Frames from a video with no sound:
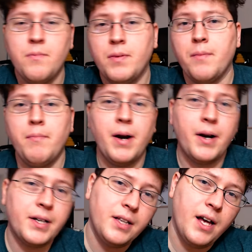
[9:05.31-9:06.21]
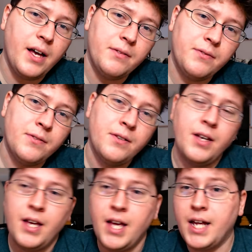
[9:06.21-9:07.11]
but American life
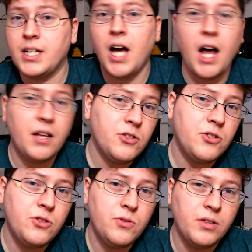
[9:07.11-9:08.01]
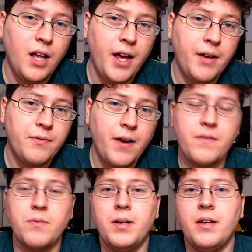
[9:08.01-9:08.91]
and college student life
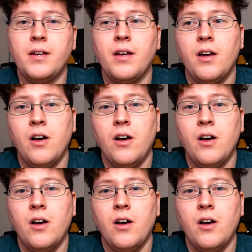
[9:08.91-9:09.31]
after being